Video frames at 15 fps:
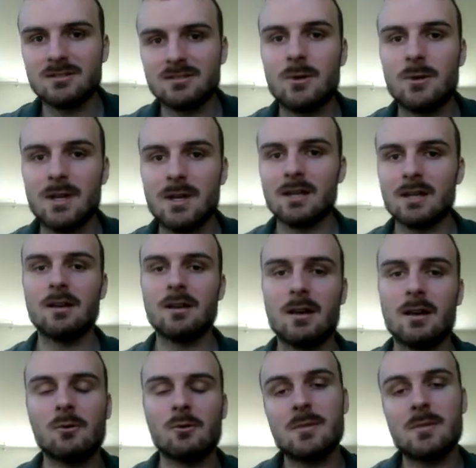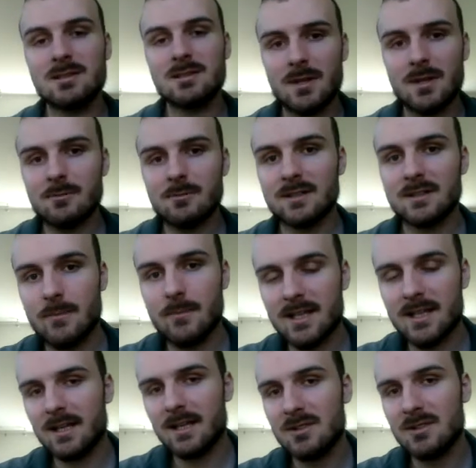So we made some libraries to make
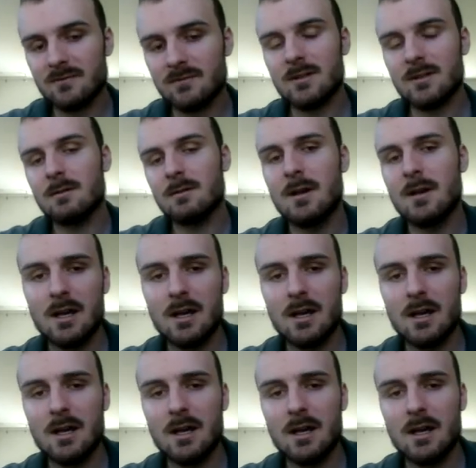that easier for them.